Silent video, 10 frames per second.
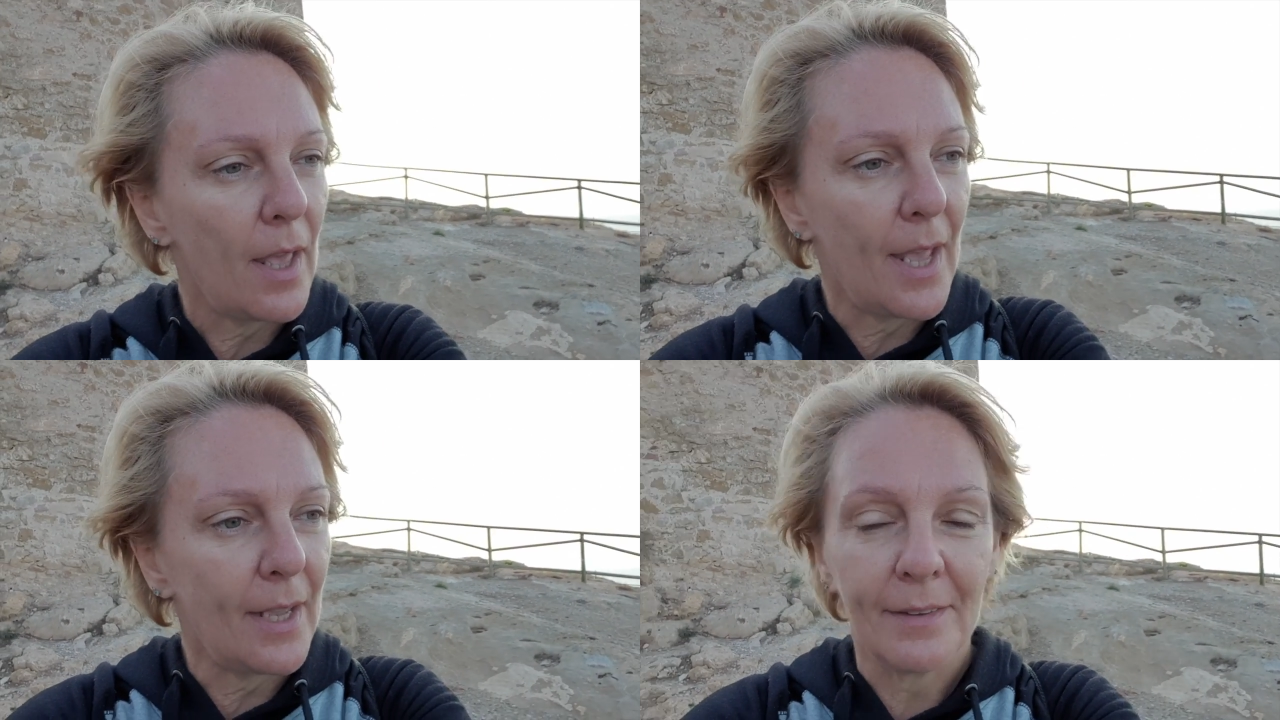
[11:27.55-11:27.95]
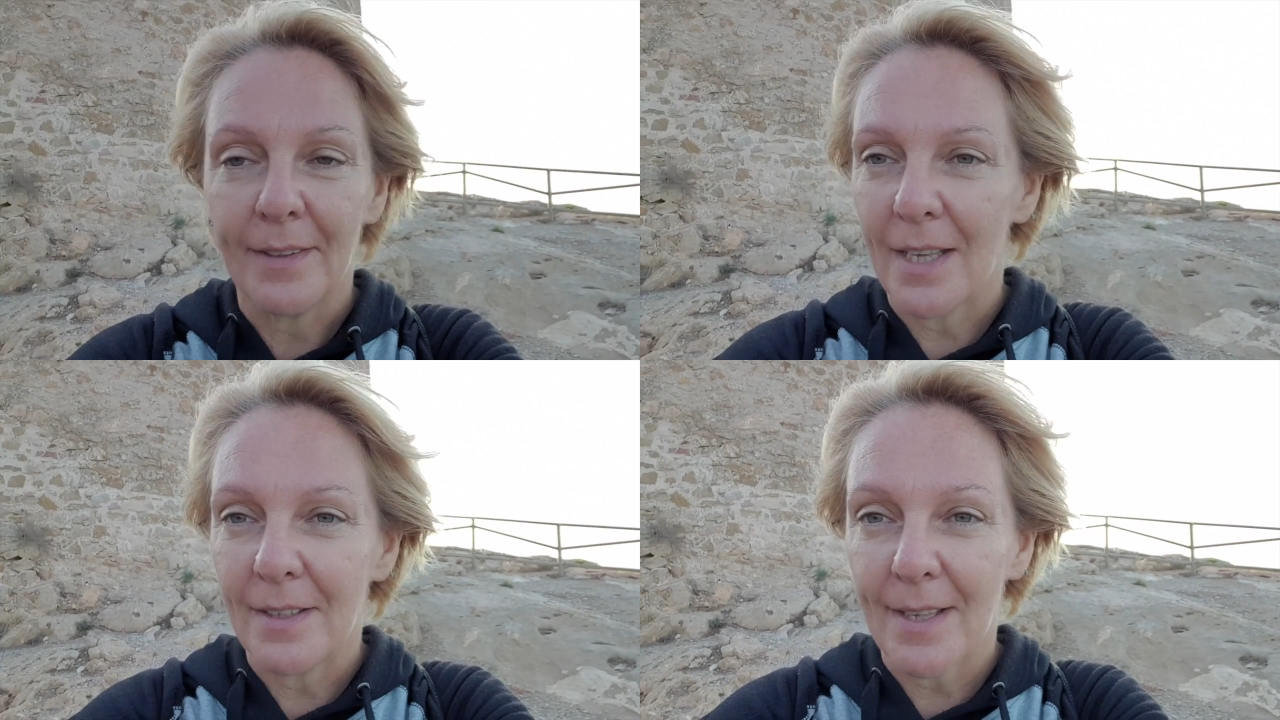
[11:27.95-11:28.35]
And
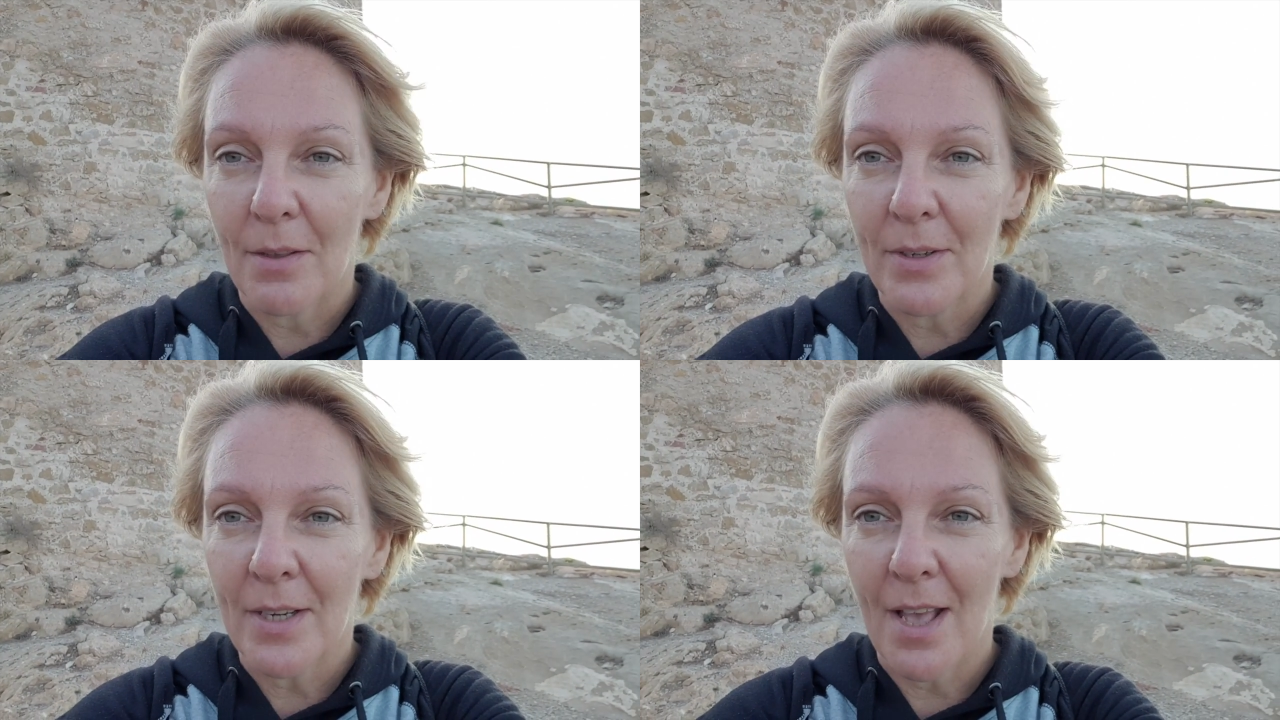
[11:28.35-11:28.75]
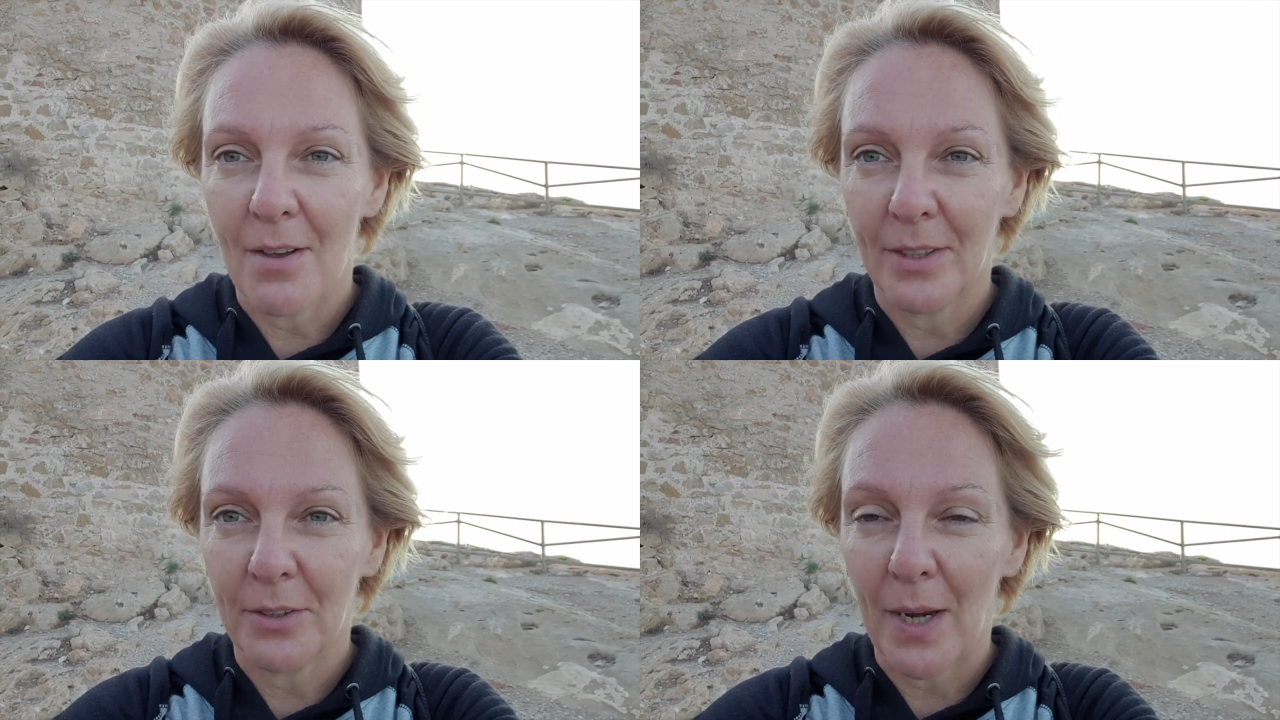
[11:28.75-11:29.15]
day 7,
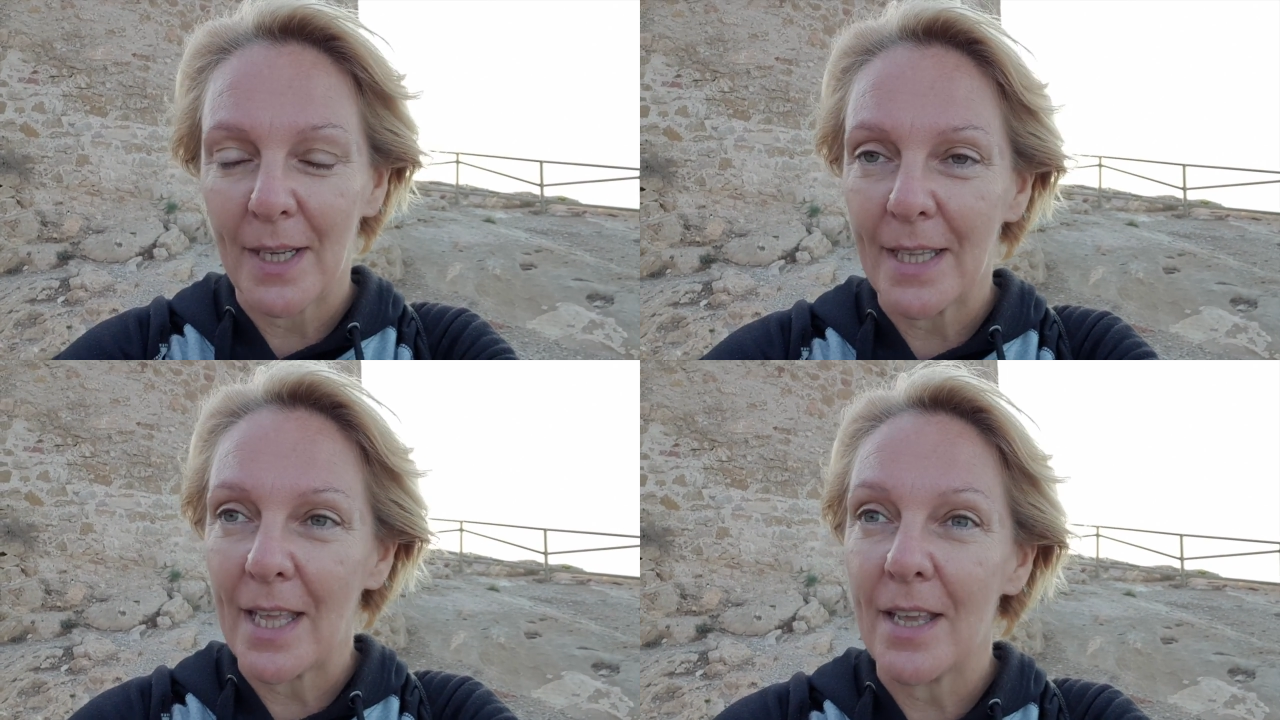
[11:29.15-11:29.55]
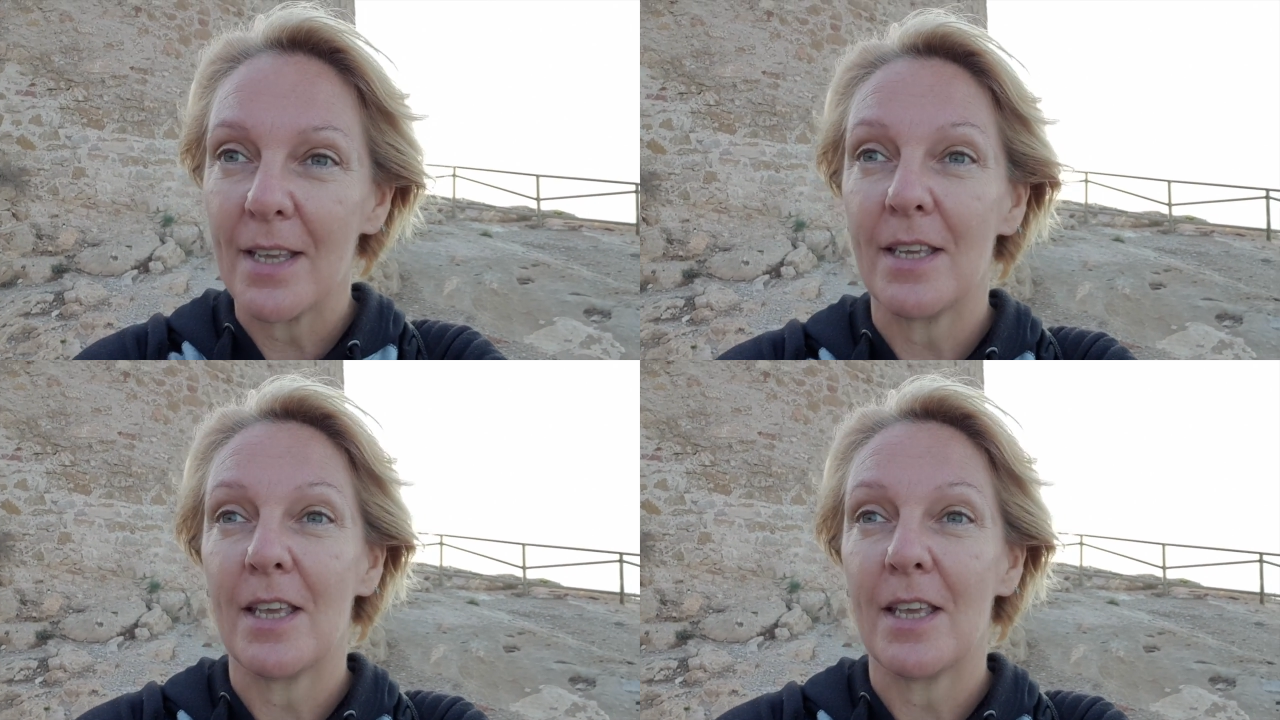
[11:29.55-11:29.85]
have a great day.